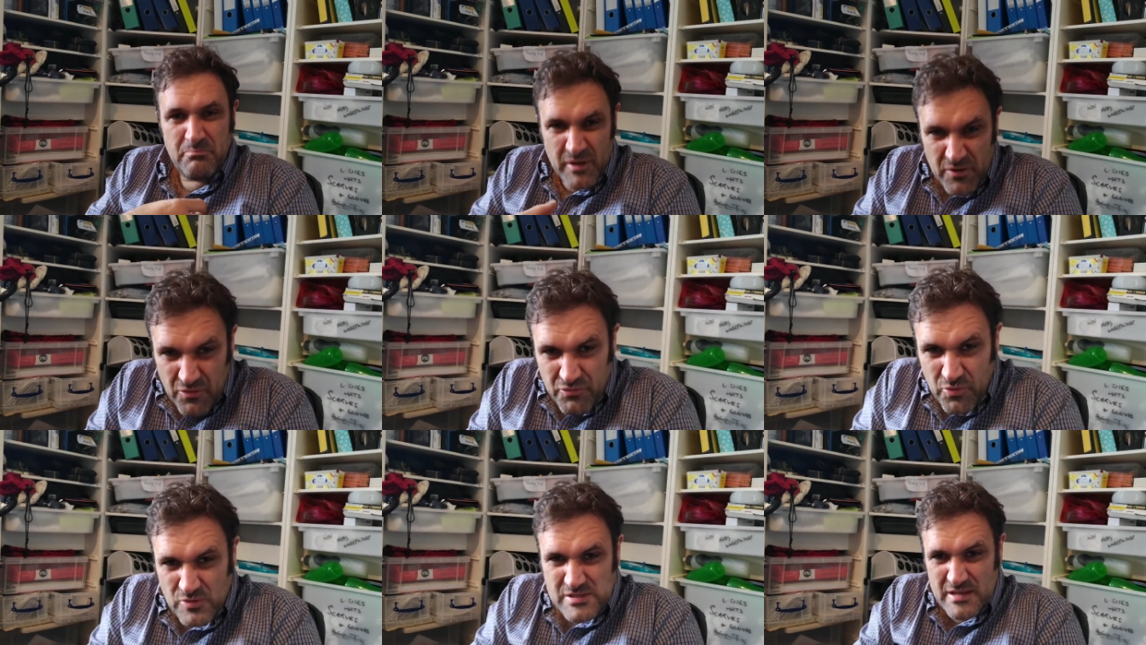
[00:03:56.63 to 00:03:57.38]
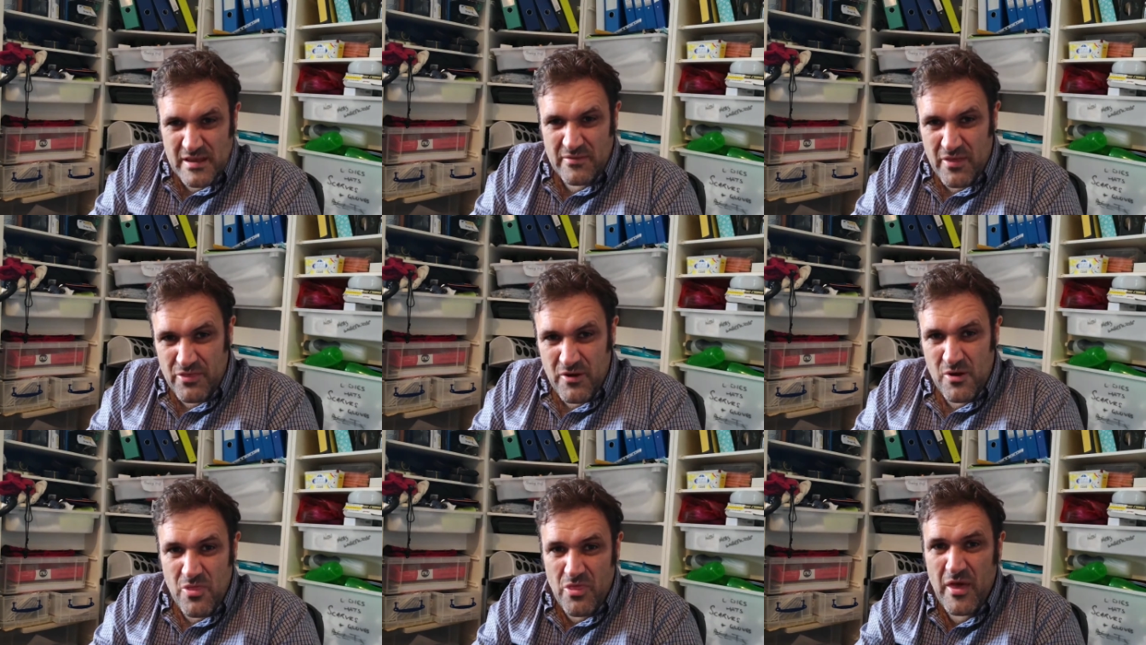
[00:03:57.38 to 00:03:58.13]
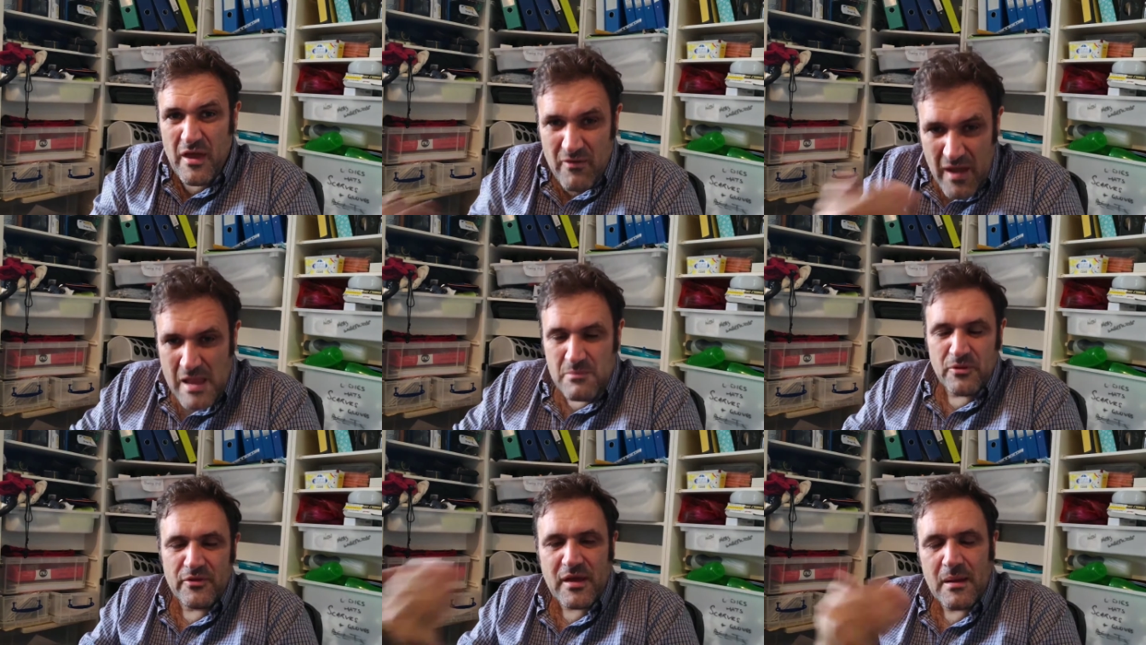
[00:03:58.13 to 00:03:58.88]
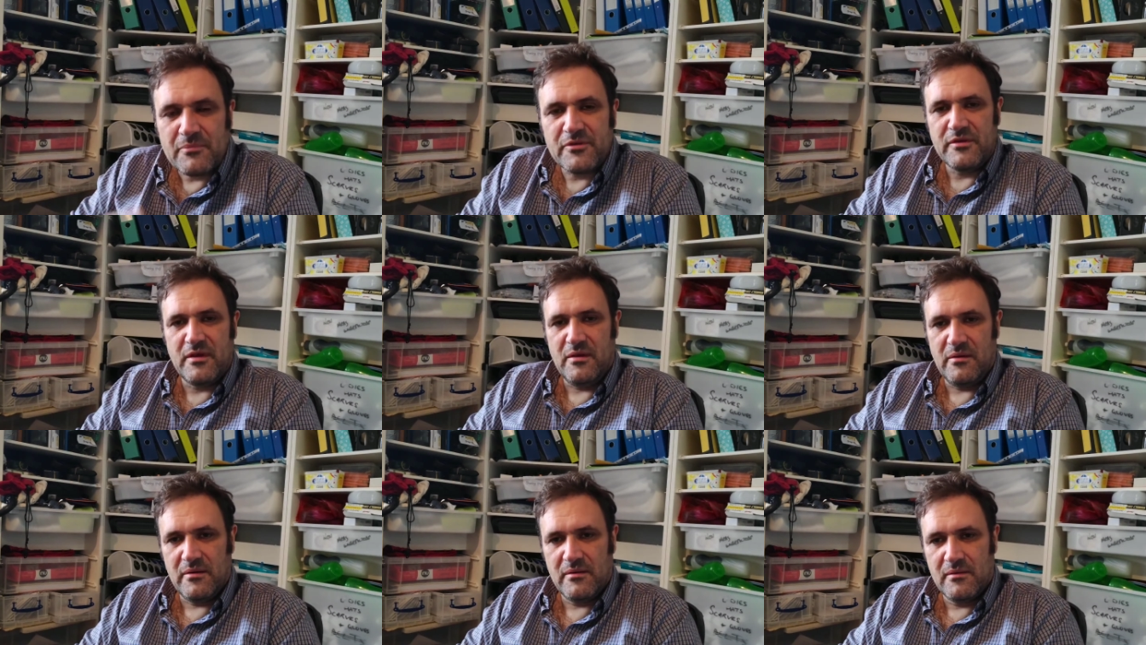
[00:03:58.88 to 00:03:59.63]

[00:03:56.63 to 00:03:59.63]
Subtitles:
but you're not forcing it down their throat. They're able to come to you,